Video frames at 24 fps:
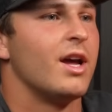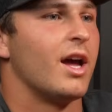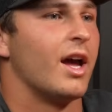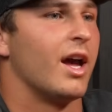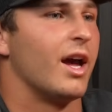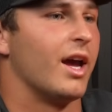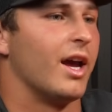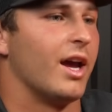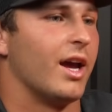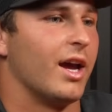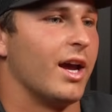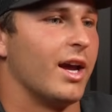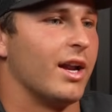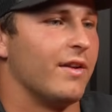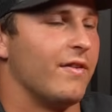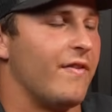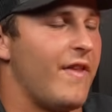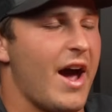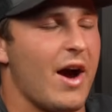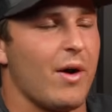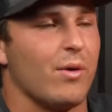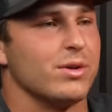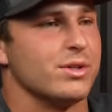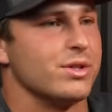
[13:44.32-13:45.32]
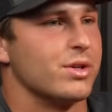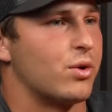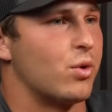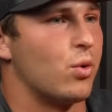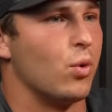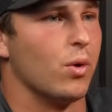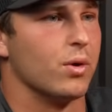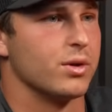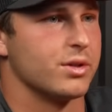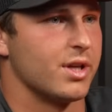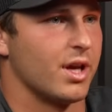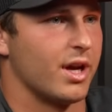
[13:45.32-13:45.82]
And that was the
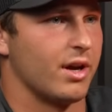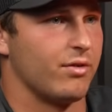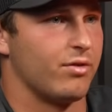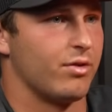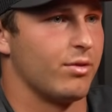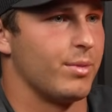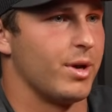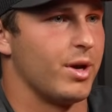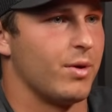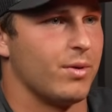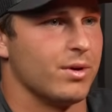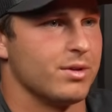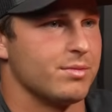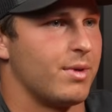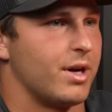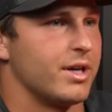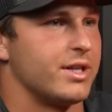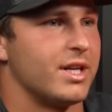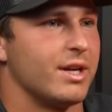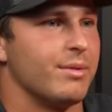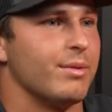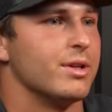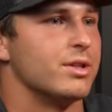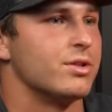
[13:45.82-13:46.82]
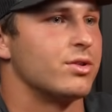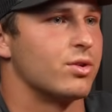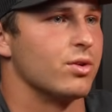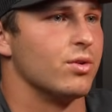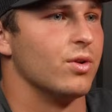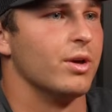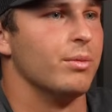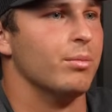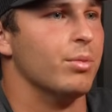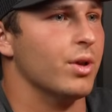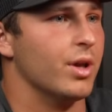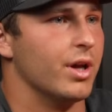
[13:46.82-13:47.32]
coolest thing for me, was my teammates
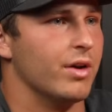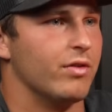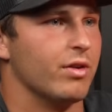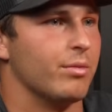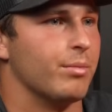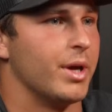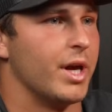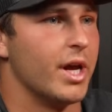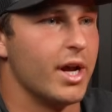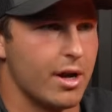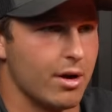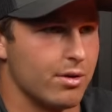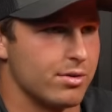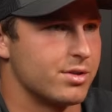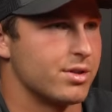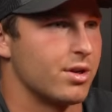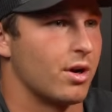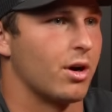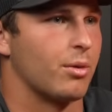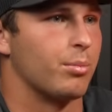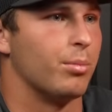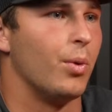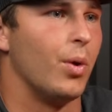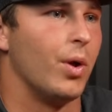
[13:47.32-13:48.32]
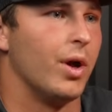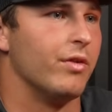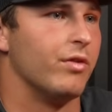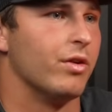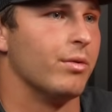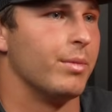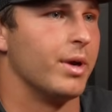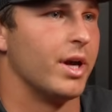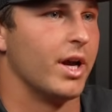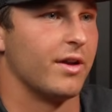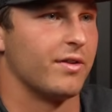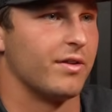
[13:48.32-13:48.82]
truly believed in me. Coach Sark believed
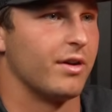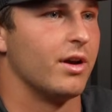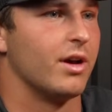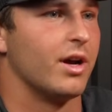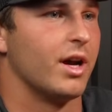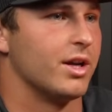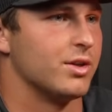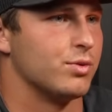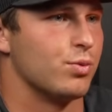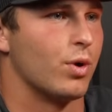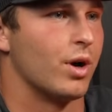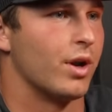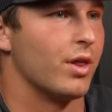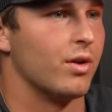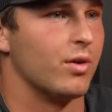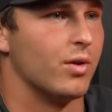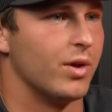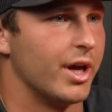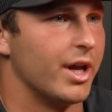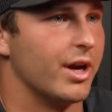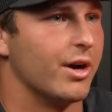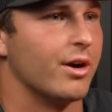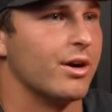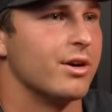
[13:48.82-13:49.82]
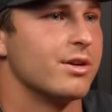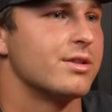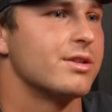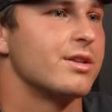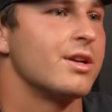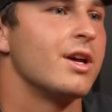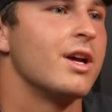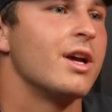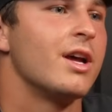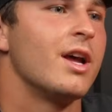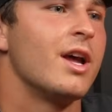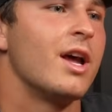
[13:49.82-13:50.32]
in me as one of the leaders.
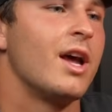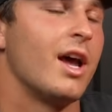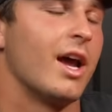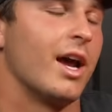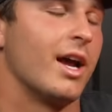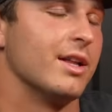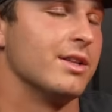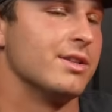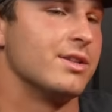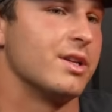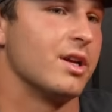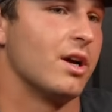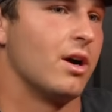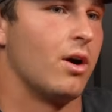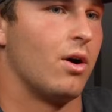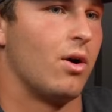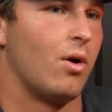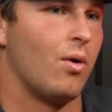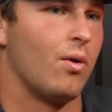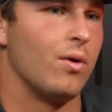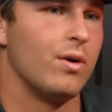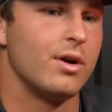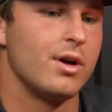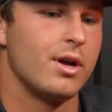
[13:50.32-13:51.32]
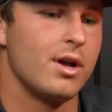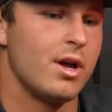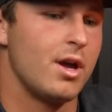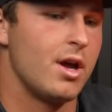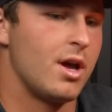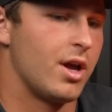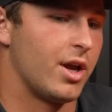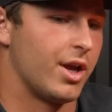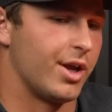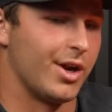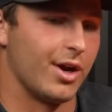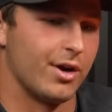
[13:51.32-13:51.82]
And so,
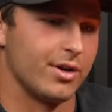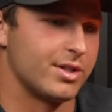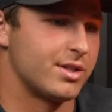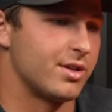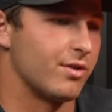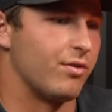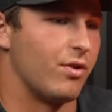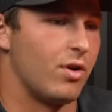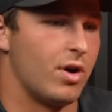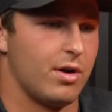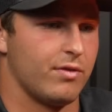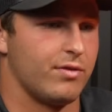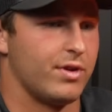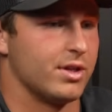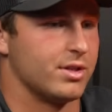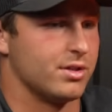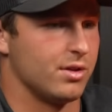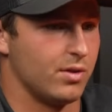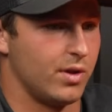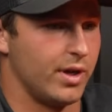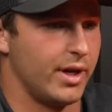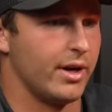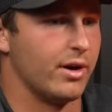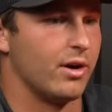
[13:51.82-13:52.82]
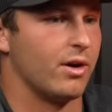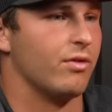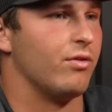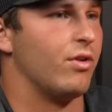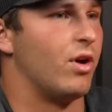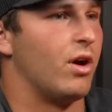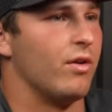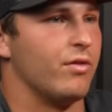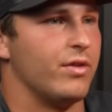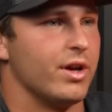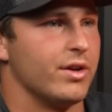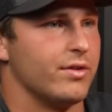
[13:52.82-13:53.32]
just evolved as a leader,
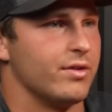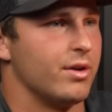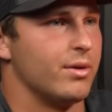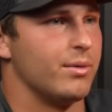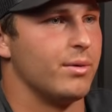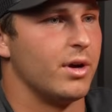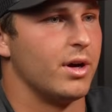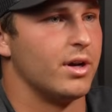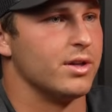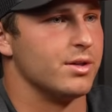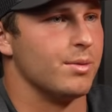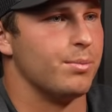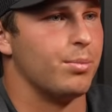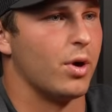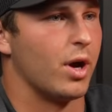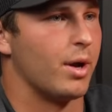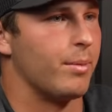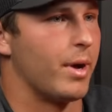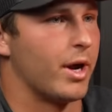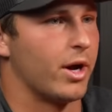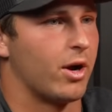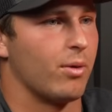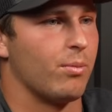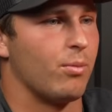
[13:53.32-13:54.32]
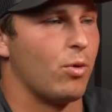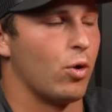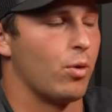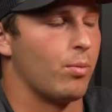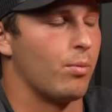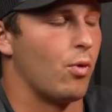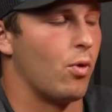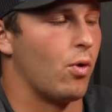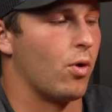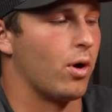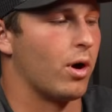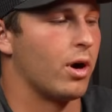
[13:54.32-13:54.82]
evolved as a playmaker more and
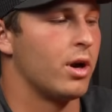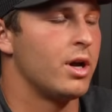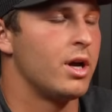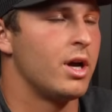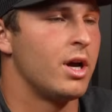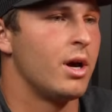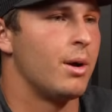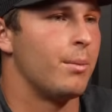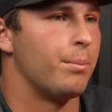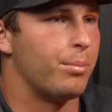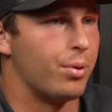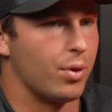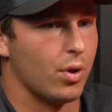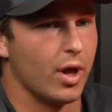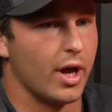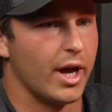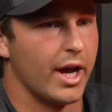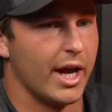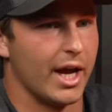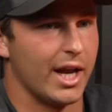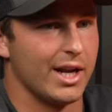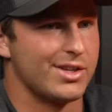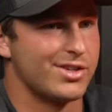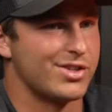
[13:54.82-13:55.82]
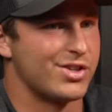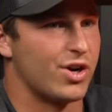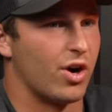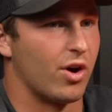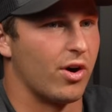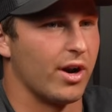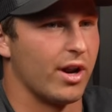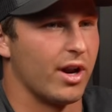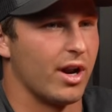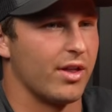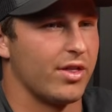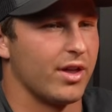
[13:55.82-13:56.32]
more.
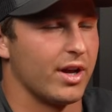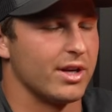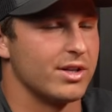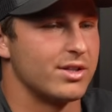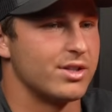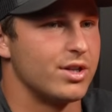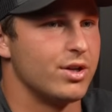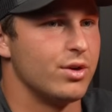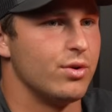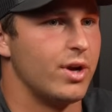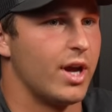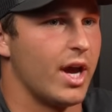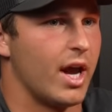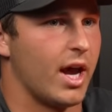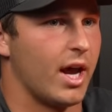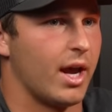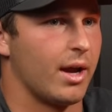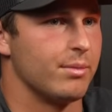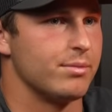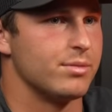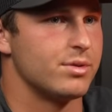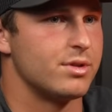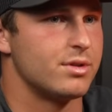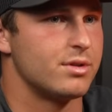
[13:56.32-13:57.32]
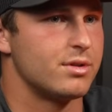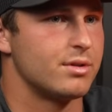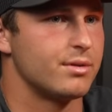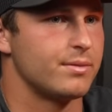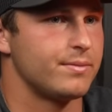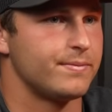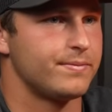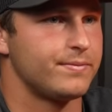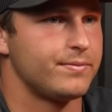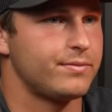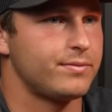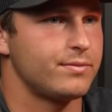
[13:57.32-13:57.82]
Started, I think, 2 games,
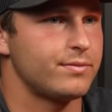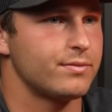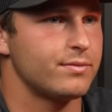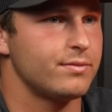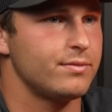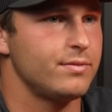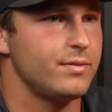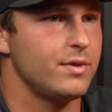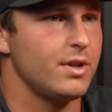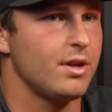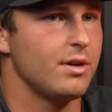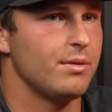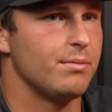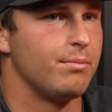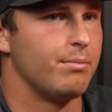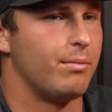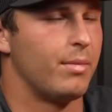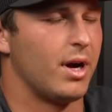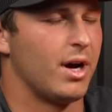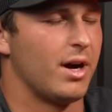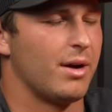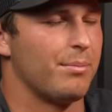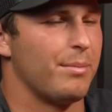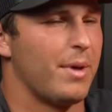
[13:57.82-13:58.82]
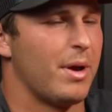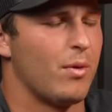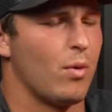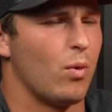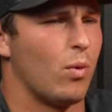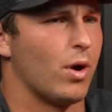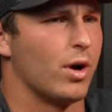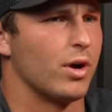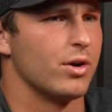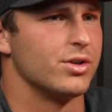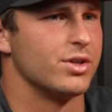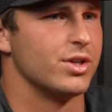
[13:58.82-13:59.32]
maybe
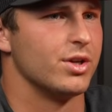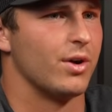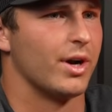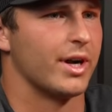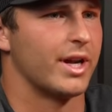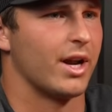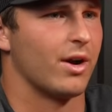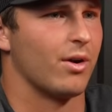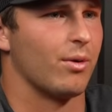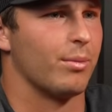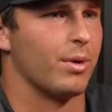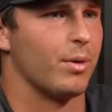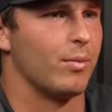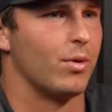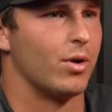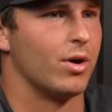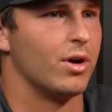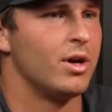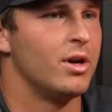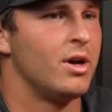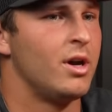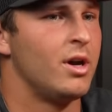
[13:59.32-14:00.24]
1 or 2, I can't remember,